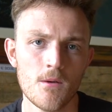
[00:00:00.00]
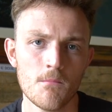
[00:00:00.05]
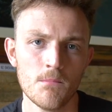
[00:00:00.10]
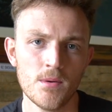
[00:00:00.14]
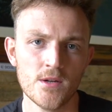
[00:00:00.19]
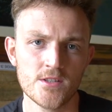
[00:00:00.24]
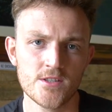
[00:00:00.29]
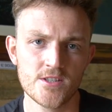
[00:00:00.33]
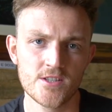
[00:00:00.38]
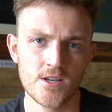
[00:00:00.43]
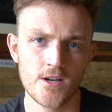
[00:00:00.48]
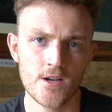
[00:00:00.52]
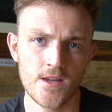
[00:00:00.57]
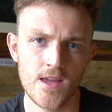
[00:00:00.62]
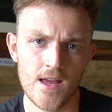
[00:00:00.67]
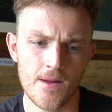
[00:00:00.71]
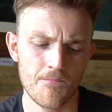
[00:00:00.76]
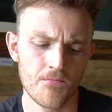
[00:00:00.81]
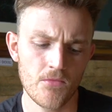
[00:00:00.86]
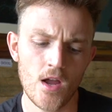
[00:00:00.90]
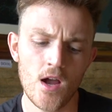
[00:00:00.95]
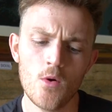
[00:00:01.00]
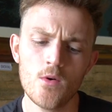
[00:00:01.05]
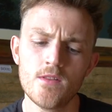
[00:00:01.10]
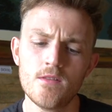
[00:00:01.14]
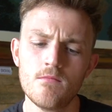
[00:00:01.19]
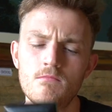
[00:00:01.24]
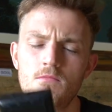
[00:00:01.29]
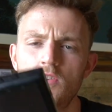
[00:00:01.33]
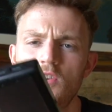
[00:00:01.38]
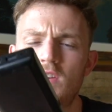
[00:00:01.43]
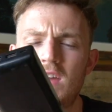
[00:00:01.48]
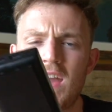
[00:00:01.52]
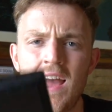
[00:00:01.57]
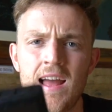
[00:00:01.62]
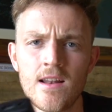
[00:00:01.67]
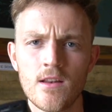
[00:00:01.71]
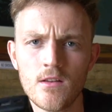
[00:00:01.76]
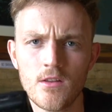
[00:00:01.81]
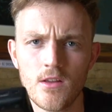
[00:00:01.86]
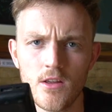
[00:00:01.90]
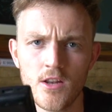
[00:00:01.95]
But yeah, you
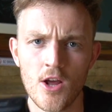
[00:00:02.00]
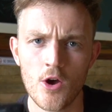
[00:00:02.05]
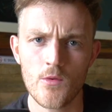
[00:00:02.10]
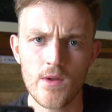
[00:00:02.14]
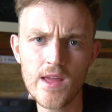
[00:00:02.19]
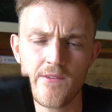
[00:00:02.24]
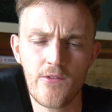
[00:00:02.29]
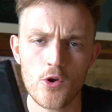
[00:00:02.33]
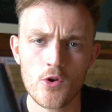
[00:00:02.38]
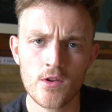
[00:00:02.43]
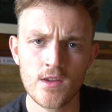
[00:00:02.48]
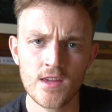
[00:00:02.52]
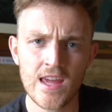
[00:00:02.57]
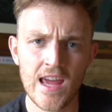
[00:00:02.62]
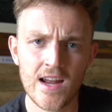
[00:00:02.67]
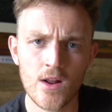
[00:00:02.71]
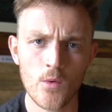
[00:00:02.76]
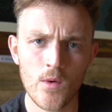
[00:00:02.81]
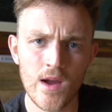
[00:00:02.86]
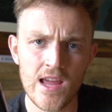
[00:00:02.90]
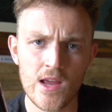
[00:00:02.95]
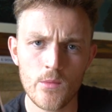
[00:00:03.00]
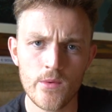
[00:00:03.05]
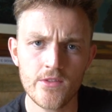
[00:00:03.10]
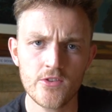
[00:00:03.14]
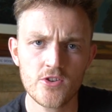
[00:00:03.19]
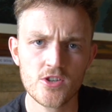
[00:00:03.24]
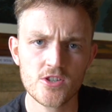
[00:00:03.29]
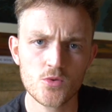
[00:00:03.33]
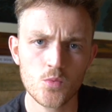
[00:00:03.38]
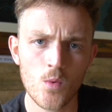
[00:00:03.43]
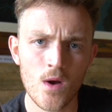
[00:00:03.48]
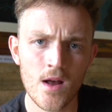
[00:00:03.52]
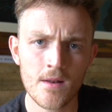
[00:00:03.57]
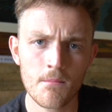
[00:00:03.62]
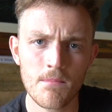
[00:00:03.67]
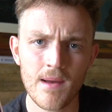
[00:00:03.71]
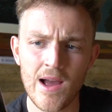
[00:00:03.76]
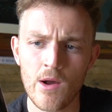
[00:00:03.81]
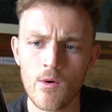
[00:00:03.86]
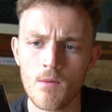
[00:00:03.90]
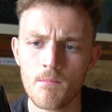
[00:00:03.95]
can, you know, if you can get away with just one
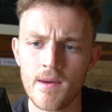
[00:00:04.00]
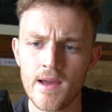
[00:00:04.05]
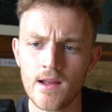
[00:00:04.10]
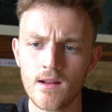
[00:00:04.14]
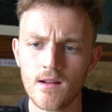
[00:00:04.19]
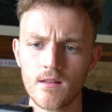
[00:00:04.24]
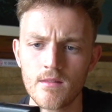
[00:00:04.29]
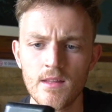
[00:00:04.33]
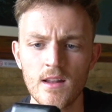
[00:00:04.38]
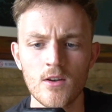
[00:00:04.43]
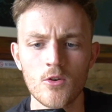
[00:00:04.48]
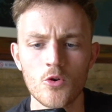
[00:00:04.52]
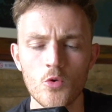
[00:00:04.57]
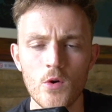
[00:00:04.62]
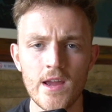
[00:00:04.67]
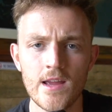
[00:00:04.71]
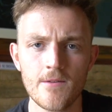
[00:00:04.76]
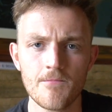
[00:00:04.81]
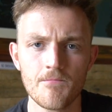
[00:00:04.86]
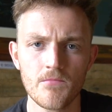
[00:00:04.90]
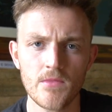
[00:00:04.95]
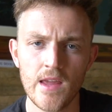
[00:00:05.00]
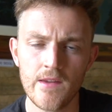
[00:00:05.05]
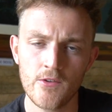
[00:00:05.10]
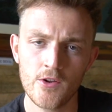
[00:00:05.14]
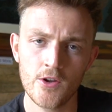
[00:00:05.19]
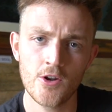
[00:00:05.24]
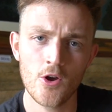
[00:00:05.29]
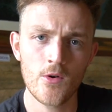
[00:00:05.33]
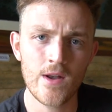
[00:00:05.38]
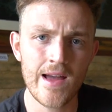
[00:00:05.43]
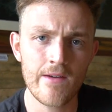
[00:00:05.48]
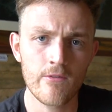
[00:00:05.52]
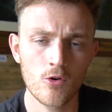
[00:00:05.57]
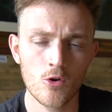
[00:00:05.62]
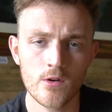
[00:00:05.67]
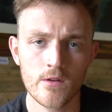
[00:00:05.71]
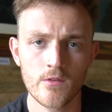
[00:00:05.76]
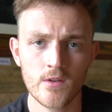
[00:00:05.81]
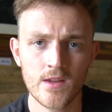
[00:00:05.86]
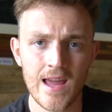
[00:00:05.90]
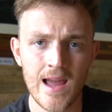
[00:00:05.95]
power bank, then great, if you don't have a
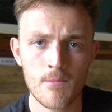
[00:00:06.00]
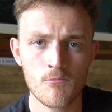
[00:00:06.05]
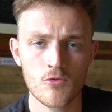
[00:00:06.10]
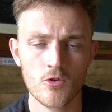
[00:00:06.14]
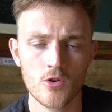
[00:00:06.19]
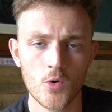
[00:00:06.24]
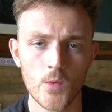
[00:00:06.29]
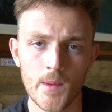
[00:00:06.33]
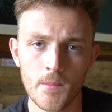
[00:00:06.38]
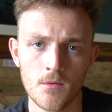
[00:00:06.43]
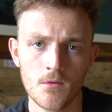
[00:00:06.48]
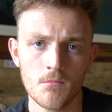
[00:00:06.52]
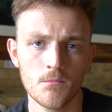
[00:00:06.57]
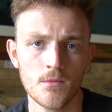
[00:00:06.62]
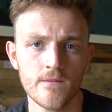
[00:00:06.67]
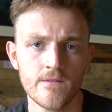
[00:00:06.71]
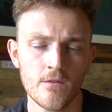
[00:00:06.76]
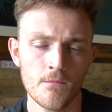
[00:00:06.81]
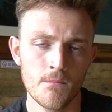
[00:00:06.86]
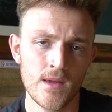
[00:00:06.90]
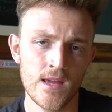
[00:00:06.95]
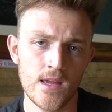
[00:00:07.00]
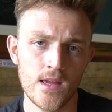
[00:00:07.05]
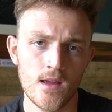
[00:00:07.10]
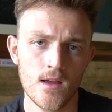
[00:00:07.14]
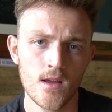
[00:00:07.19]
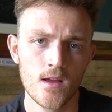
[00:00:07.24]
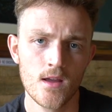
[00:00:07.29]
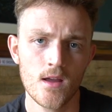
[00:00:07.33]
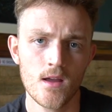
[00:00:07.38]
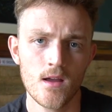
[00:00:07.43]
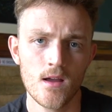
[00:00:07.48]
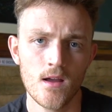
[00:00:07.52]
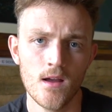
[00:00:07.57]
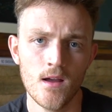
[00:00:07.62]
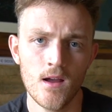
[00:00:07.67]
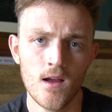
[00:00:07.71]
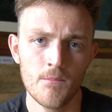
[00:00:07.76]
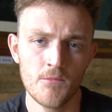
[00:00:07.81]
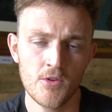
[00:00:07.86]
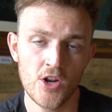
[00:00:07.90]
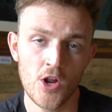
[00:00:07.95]
lot of camera equipment. But for me,
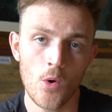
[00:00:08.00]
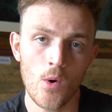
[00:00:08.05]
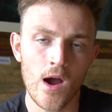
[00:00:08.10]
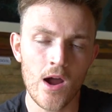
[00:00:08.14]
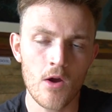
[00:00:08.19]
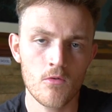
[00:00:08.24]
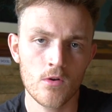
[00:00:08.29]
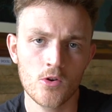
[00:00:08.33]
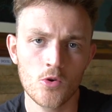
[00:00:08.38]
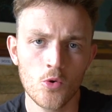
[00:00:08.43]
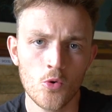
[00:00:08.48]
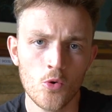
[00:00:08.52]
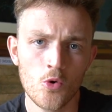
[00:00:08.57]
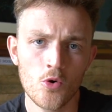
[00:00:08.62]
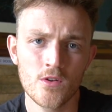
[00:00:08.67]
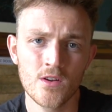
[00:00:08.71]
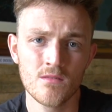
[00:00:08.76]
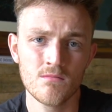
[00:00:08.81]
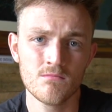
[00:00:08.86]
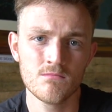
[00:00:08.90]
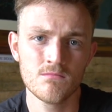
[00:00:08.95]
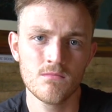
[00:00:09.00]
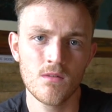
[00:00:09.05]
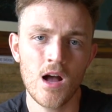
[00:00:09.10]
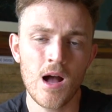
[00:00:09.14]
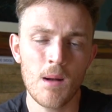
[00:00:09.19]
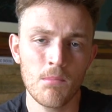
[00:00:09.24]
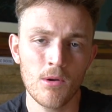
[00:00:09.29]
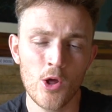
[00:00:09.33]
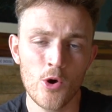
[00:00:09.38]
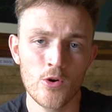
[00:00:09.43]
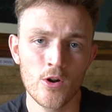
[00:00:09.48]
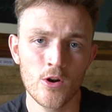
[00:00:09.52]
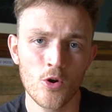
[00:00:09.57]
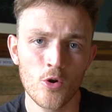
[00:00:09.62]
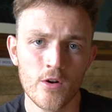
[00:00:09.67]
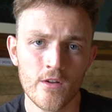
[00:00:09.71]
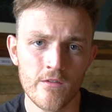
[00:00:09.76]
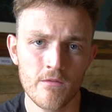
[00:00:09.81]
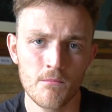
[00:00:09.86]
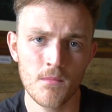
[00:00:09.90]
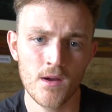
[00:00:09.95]
you know, I record and upload a
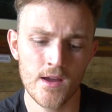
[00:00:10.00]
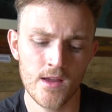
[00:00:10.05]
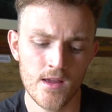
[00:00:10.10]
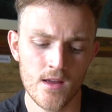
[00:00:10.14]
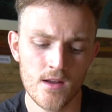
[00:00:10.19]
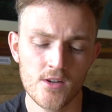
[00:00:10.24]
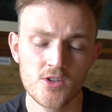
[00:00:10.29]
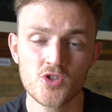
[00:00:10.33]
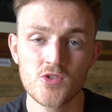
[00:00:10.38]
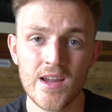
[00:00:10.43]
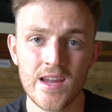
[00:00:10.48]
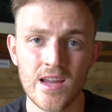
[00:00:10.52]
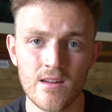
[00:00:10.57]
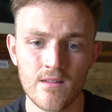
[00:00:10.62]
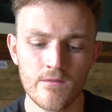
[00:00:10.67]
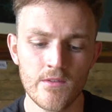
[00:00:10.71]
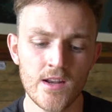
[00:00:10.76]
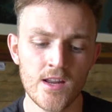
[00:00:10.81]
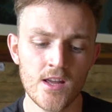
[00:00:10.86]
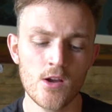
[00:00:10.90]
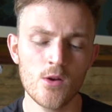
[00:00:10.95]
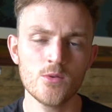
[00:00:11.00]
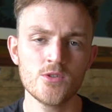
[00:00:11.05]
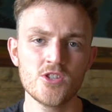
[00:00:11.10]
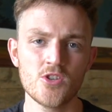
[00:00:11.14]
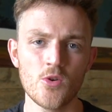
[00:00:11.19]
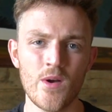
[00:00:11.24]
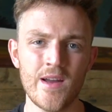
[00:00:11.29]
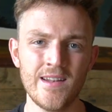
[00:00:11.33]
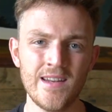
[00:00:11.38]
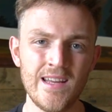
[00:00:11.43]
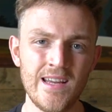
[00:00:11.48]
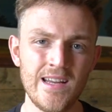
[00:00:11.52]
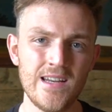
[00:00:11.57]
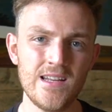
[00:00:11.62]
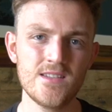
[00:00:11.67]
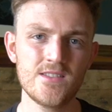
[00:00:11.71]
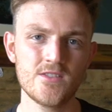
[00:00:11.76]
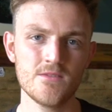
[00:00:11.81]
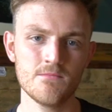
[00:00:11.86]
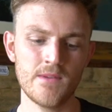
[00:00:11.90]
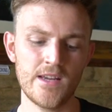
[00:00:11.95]
lot of my trekking videos, so I
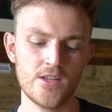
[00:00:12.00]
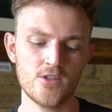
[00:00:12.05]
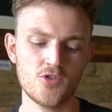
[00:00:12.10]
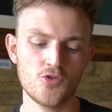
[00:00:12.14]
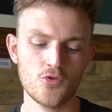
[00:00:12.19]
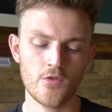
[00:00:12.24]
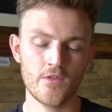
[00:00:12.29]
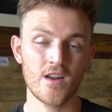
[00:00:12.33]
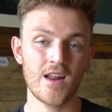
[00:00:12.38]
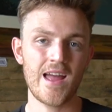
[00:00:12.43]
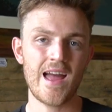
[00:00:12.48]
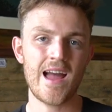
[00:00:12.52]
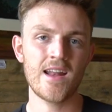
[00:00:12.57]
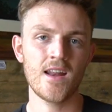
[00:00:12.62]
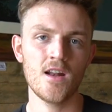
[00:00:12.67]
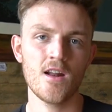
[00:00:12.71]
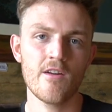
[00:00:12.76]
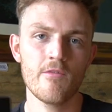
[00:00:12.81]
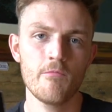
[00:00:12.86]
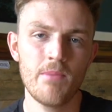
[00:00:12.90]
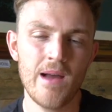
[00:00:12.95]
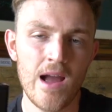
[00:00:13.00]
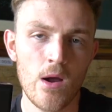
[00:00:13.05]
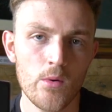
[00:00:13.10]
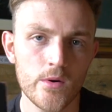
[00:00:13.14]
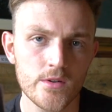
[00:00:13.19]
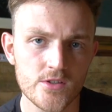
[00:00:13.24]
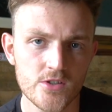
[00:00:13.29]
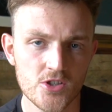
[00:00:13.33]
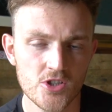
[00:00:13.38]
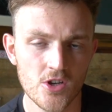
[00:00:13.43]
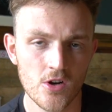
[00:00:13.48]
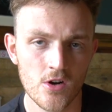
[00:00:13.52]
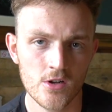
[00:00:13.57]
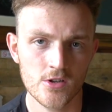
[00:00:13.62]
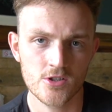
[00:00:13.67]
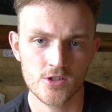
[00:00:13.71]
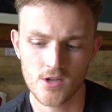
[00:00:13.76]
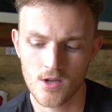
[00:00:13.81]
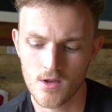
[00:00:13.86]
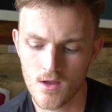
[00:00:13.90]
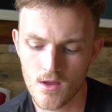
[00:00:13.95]
needed to make sure that I had enough power to
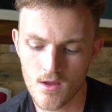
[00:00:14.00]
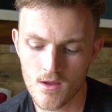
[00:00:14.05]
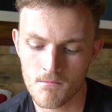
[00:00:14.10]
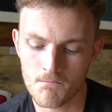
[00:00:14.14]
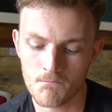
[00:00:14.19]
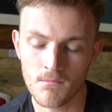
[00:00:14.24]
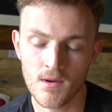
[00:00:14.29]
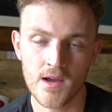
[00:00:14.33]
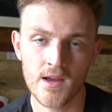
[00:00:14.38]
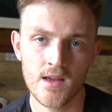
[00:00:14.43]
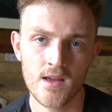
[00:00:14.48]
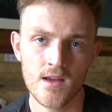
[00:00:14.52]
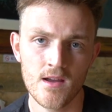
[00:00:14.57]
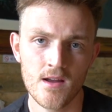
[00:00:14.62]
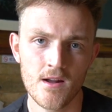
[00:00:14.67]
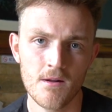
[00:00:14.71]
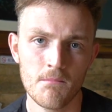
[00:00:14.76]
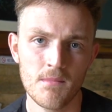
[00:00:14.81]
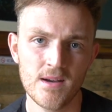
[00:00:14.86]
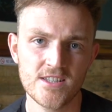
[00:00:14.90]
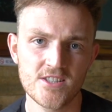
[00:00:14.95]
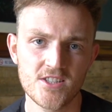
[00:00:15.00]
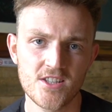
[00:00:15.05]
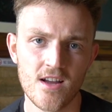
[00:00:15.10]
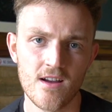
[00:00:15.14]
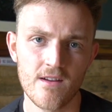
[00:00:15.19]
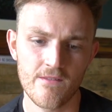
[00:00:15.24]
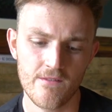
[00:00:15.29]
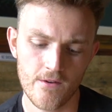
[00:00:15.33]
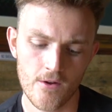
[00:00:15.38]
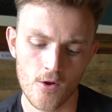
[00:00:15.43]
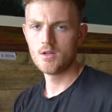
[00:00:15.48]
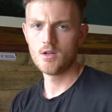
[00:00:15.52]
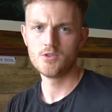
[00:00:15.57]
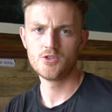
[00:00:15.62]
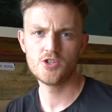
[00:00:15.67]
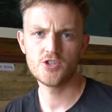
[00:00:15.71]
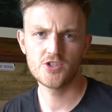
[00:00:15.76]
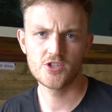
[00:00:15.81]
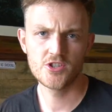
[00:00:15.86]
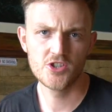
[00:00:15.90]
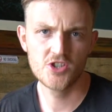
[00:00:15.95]
charge my stuff.
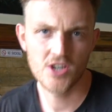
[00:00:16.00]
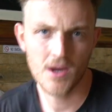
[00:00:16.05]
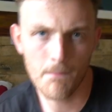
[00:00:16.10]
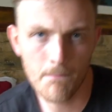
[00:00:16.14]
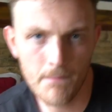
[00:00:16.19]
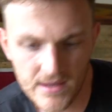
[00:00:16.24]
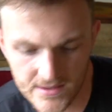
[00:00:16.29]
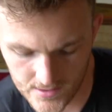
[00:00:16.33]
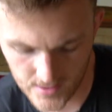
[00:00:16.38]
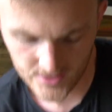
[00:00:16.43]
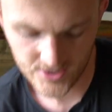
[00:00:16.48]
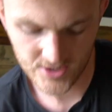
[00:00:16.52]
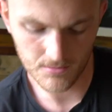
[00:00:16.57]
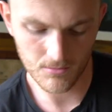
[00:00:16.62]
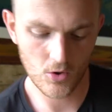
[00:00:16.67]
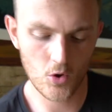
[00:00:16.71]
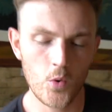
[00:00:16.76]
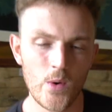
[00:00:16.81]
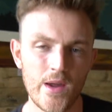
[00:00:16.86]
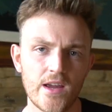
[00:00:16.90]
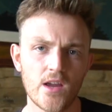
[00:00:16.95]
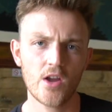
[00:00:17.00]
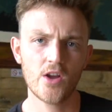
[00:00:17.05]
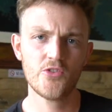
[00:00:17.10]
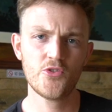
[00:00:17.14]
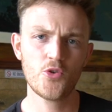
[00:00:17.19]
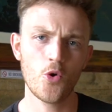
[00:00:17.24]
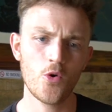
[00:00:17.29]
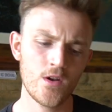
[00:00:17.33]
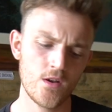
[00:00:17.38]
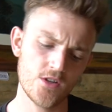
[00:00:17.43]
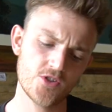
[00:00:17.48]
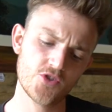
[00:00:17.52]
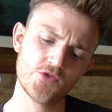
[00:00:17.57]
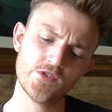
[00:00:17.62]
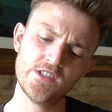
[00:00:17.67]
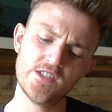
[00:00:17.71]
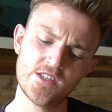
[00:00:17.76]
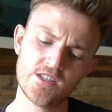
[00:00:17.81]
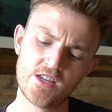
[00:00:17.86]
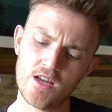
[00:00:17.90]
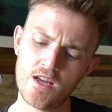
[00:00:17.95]
Just to jump into some quick
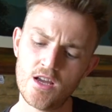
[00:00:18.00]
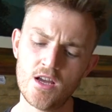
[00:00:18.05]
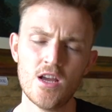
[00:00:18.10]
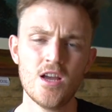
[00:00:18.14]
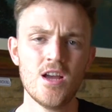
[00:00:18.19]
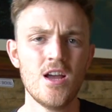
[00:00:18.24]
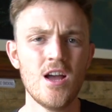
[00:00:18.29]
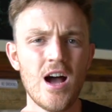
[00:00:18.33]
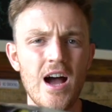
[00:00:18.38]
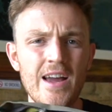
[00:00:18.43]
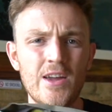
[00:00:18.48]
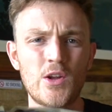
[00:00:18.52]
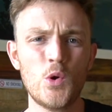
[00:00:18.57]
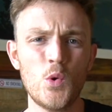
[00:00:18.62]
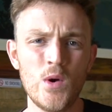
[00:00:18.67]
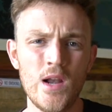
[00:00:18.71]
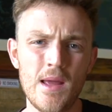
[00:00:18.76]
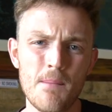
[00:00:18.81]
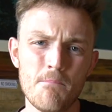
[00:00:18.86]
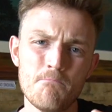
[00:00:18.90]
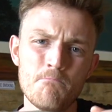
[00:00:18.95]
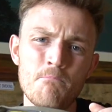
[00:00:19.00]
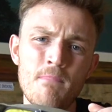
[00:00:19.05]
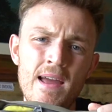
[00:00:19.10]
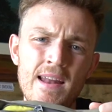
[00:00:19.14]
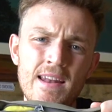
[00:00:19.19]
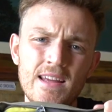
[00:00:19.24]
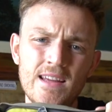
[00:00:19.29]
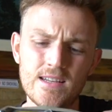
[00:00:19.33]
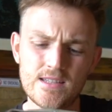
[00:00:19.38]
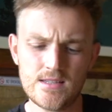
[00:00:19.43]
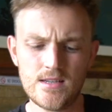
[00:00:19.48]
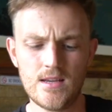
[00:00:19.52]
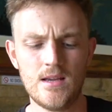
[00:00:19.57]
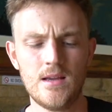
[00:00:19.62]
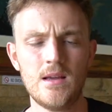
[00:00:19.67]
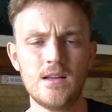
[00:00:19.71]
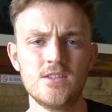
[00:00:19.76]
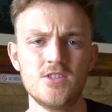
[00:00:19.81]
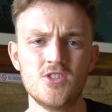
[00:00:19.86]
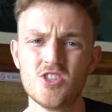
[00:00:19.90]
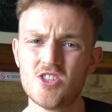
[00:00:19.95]
toiletries, I call it medics.
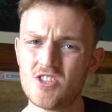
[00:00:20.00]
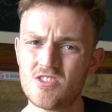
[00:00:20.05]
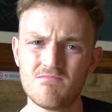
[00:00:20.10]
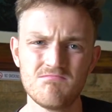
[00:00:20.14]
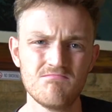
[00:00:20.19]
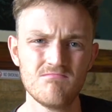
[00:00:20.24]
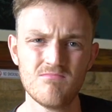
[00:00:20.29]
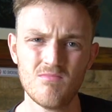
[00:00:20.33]
Just